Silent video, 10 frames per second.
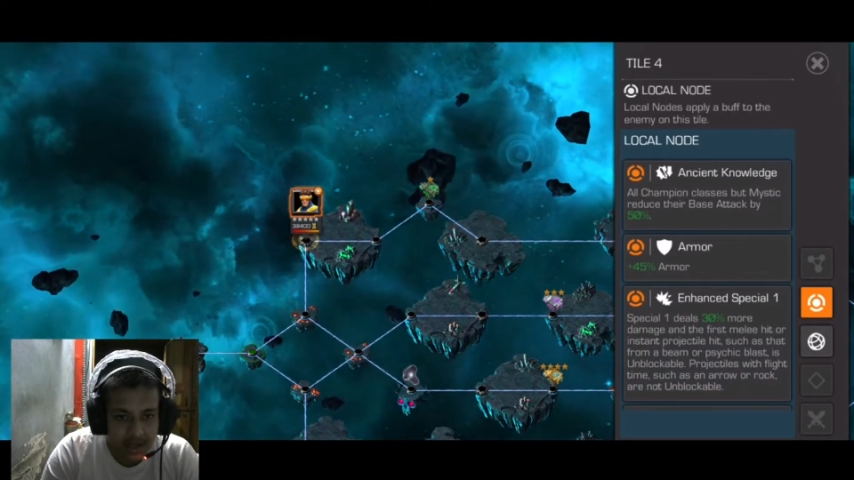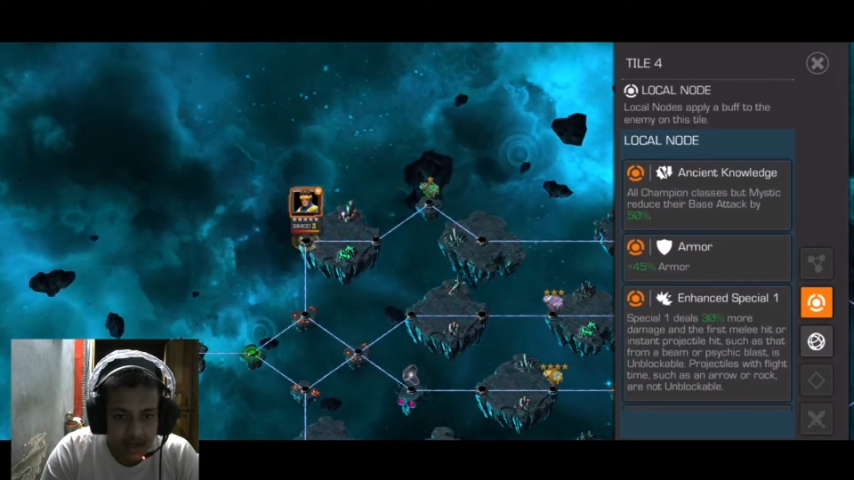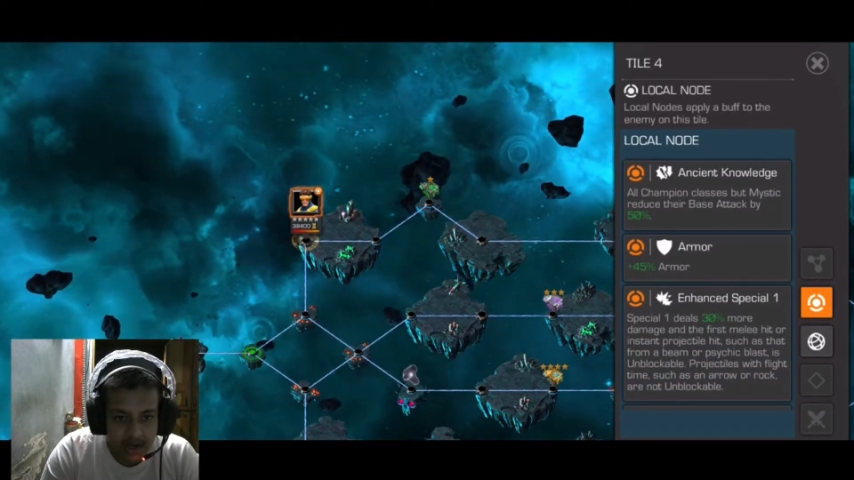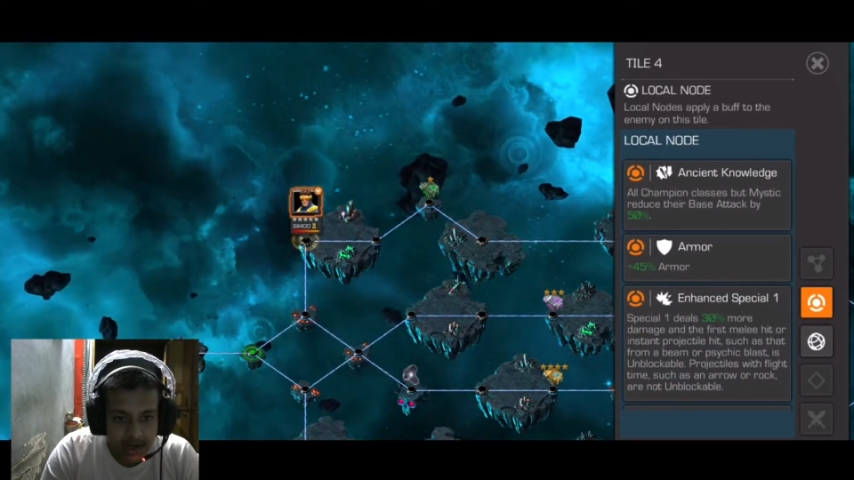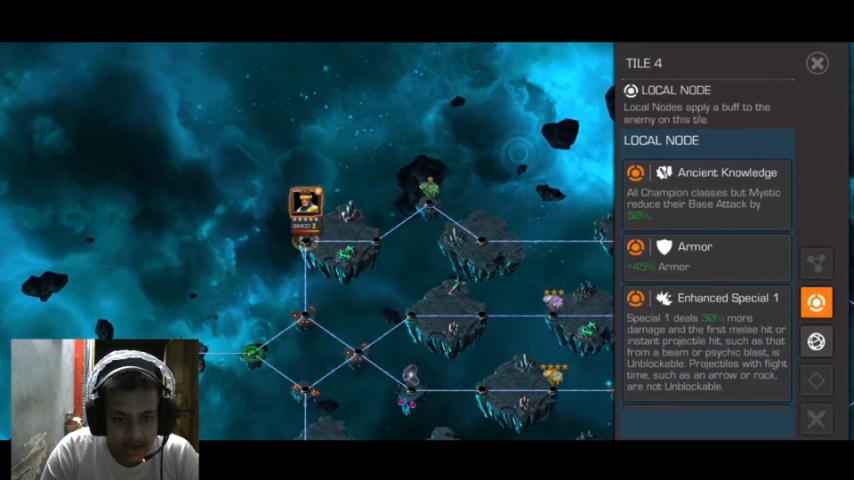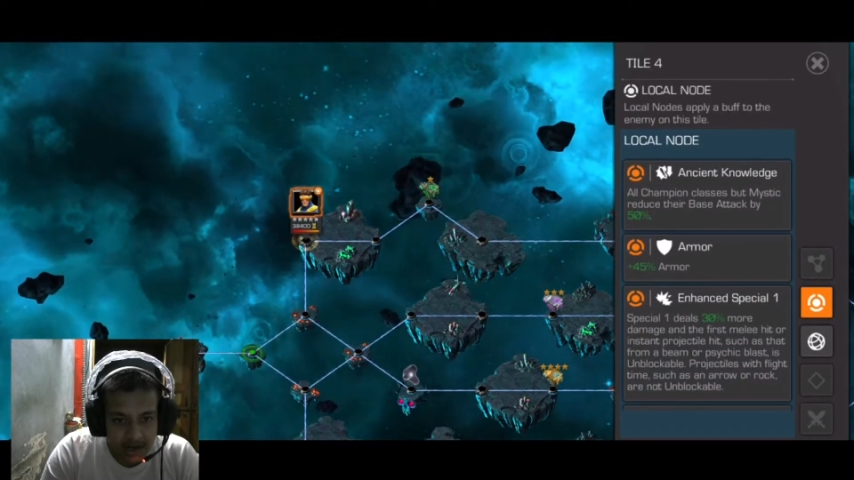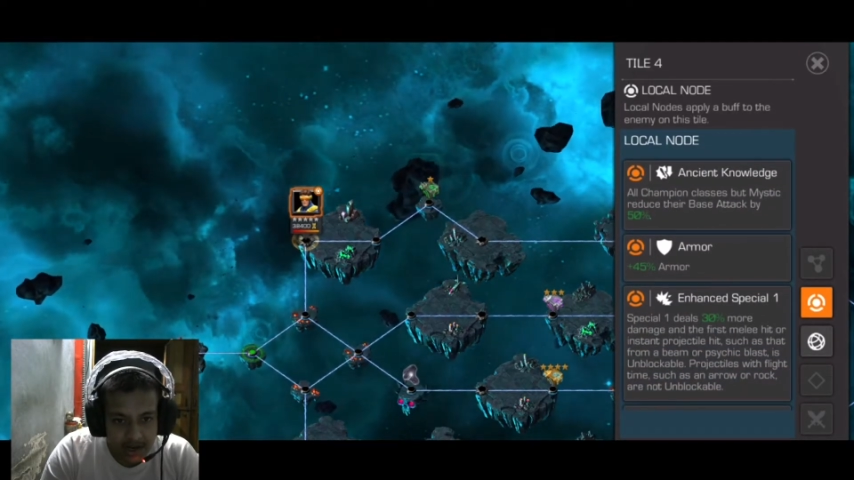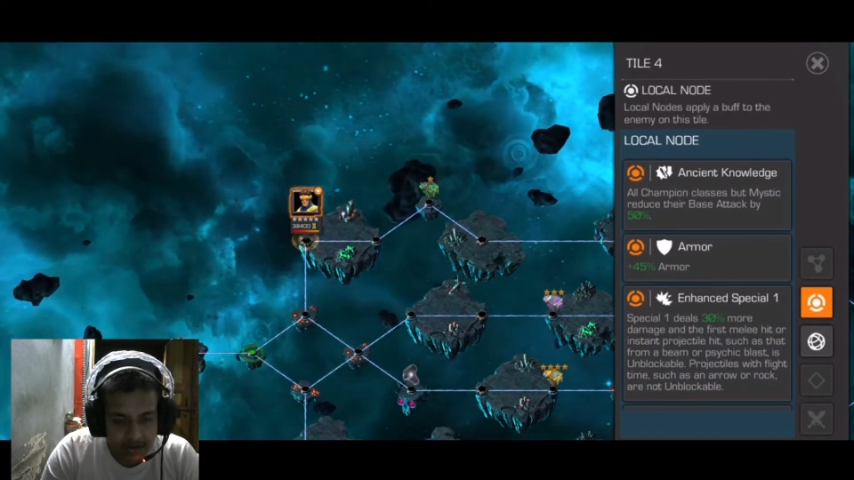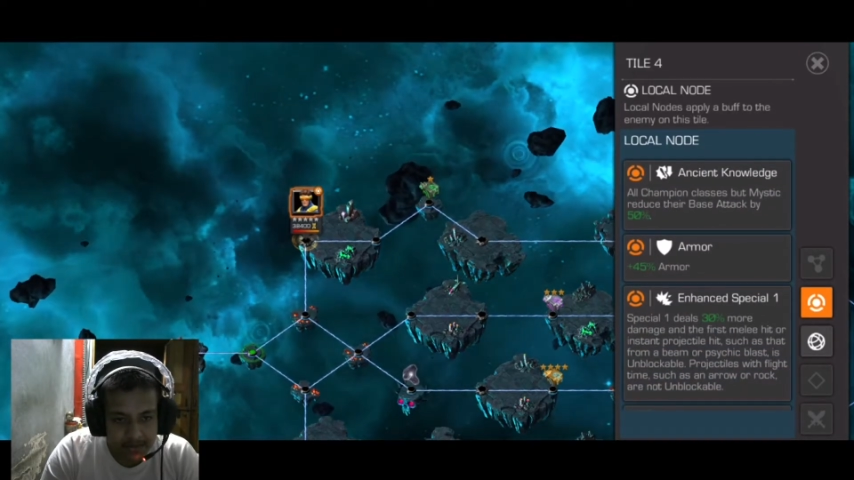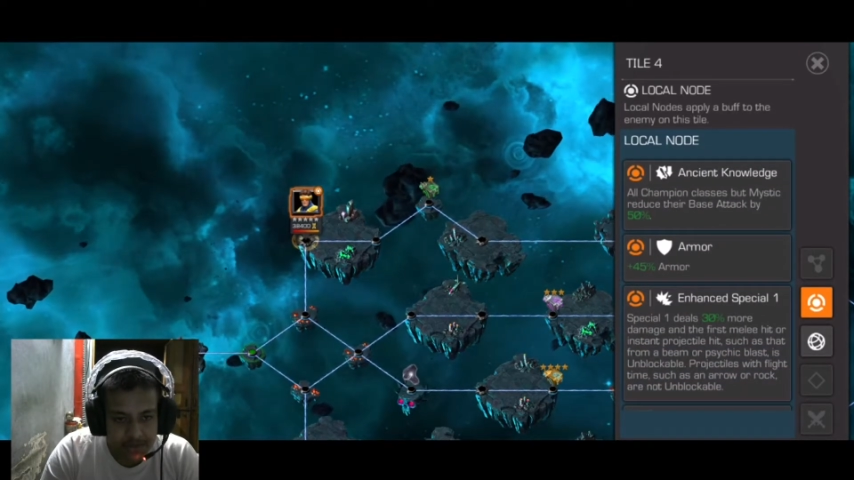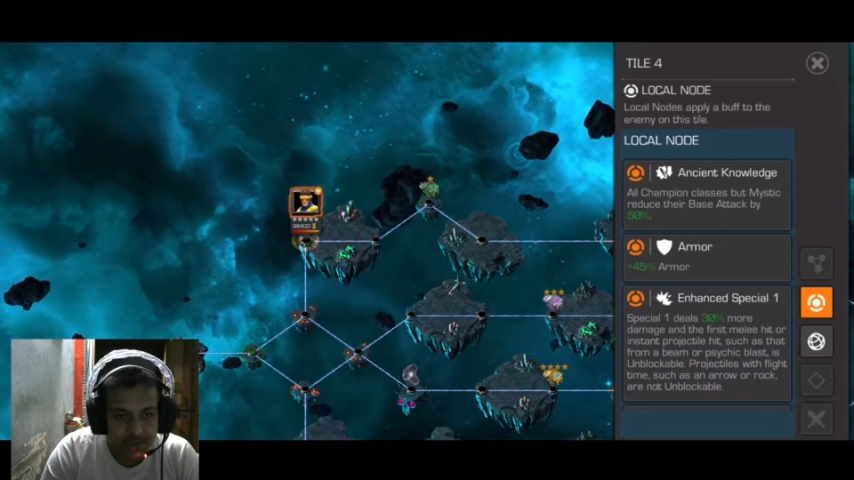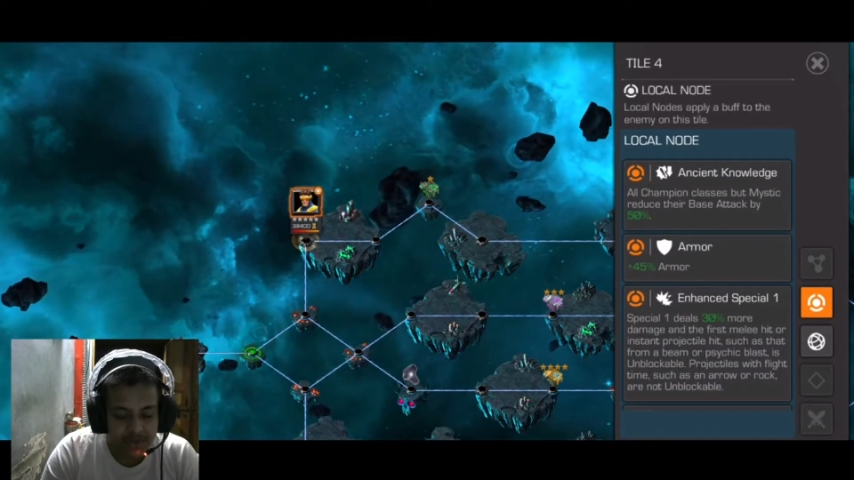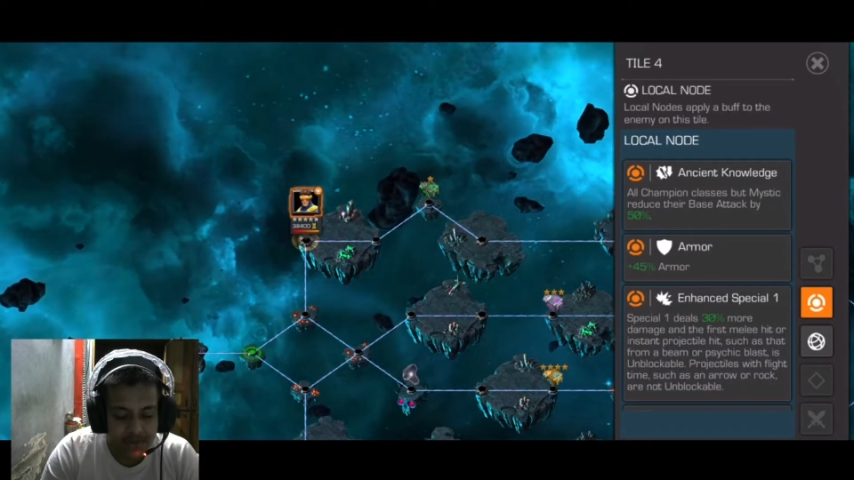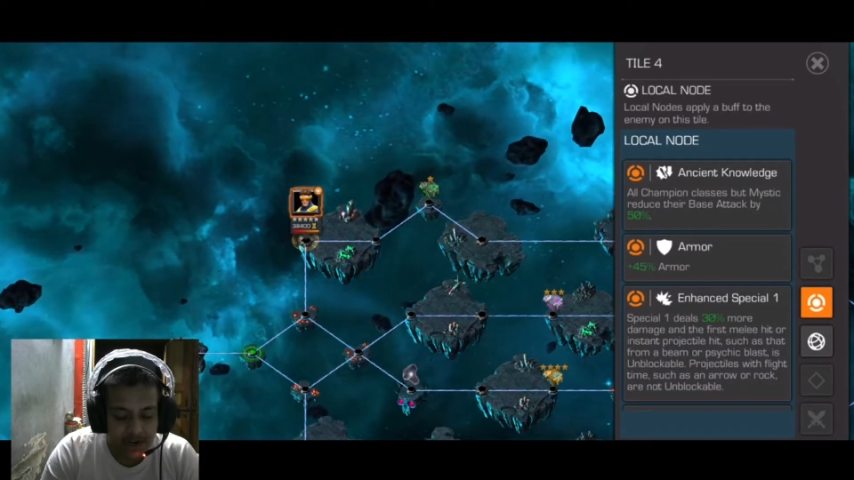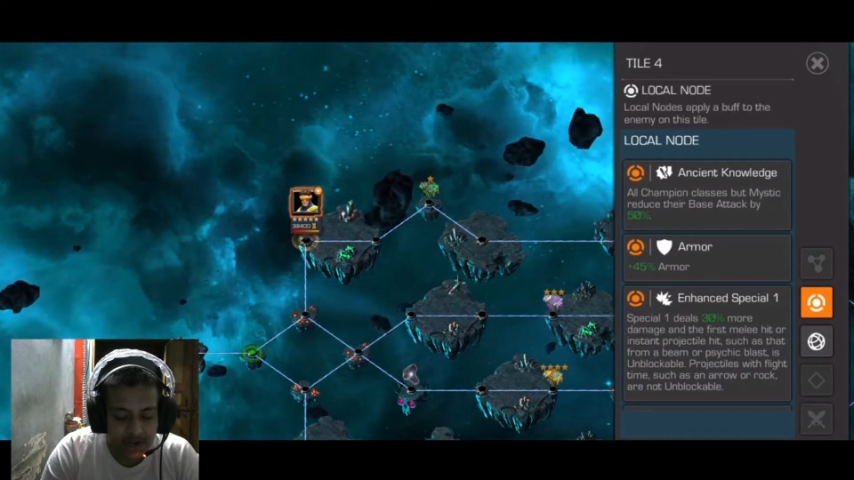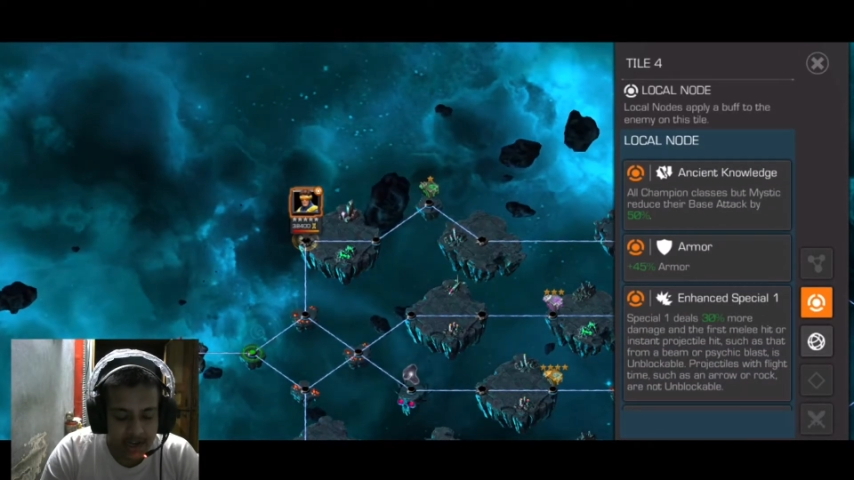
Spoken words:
like 100% of their attack,